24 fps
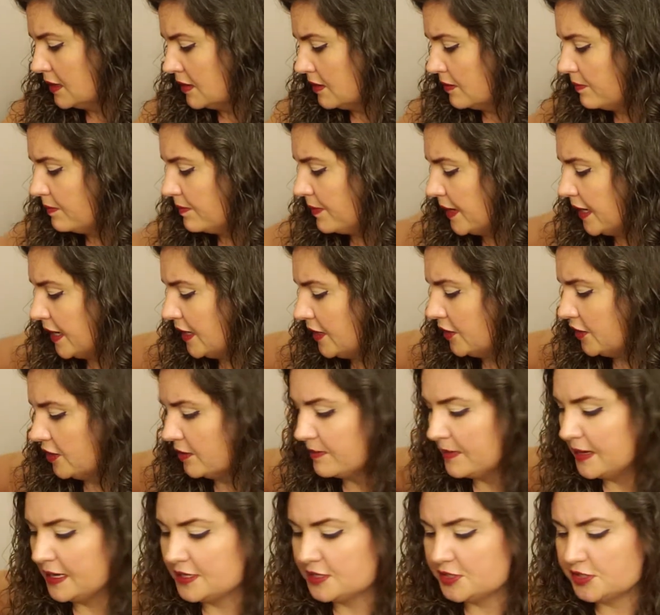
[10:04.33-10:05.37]
but you're
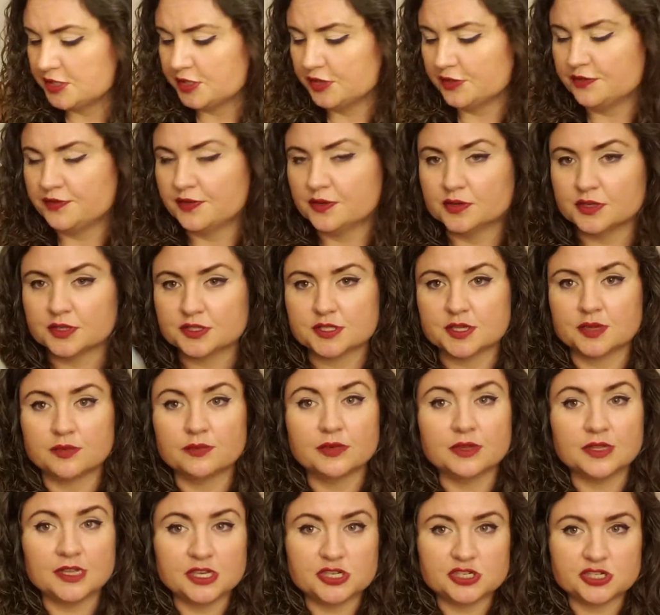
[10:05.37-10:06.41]
meant to focus on
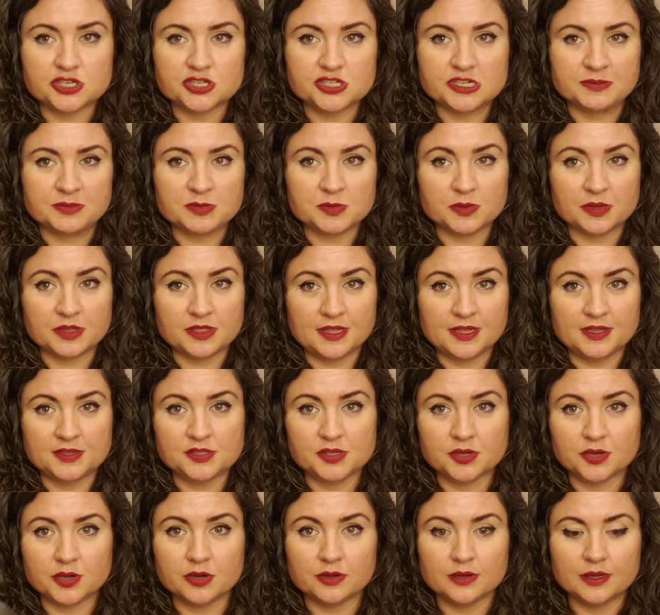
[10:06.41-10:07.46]
relationships where things are
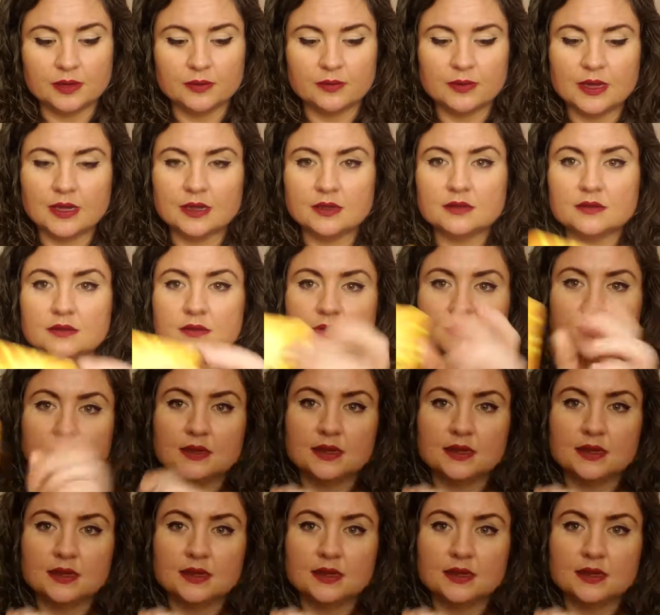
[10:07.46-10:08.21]
going well